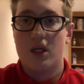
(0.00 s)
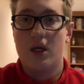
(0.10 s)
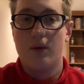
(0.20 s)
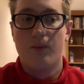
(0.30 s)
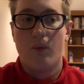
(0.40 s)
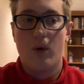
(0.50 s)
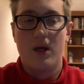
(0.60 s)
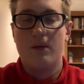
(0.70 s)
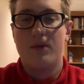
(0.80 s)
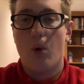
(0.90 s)

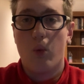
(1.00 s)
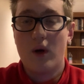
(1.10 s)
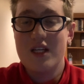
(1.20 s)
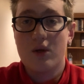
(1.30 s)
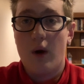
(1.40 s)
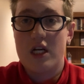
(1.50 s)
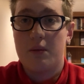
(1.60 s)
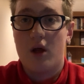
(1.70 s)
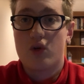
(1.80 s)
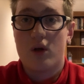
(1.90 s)
The reason why
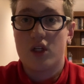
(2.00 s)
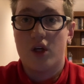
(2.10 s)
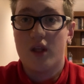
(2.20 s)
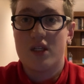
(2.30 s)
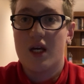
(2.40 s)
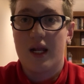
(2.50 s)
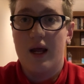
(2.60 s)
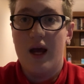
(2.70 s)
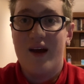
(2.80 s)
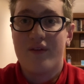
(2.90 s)
Smothers wasn't good in the second
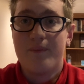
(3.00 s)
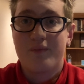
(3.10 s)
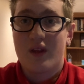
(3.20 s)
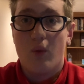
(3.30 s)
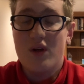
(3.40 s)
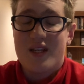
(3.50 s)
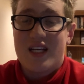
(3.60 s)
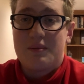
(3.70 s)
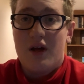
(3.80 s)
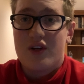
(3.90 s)
half wasn't
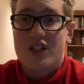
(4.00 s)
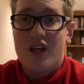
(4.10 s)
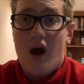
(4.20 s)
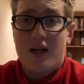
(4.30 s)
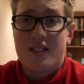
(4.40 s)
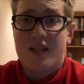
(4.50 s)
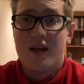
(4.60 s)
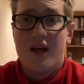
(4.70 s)
because Smothers sucks.